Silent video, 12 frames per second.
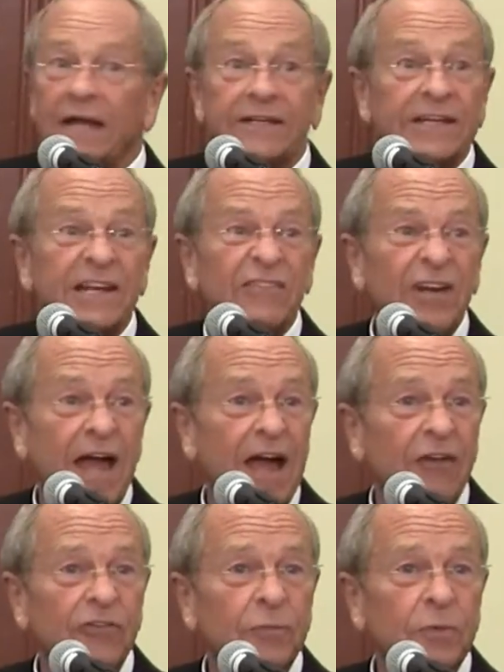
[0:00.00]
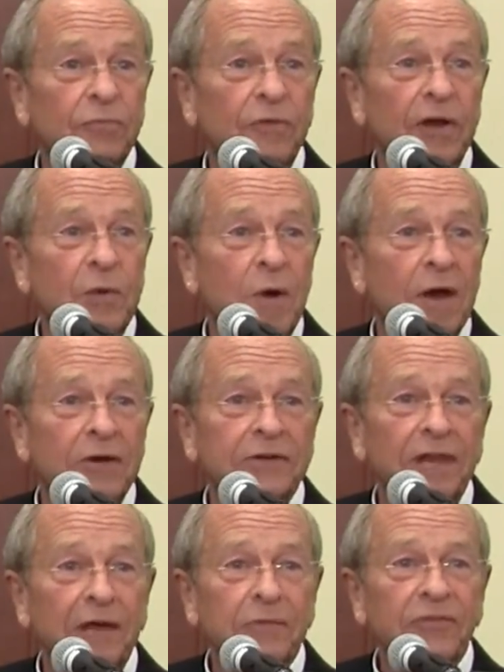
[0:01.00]
I didn't live in a house with running water
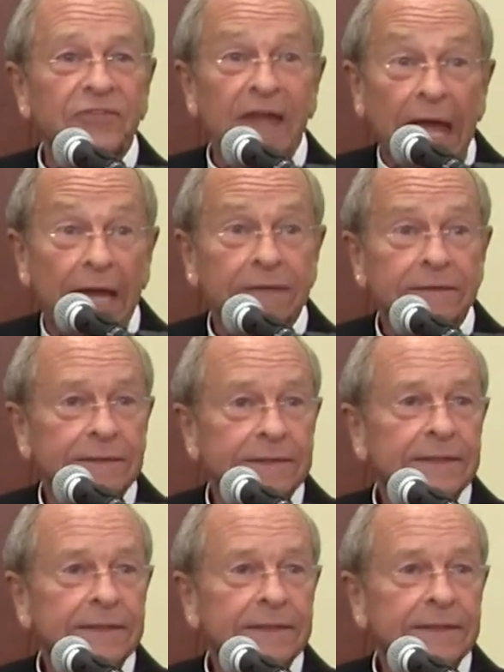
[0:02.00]
till I was ten,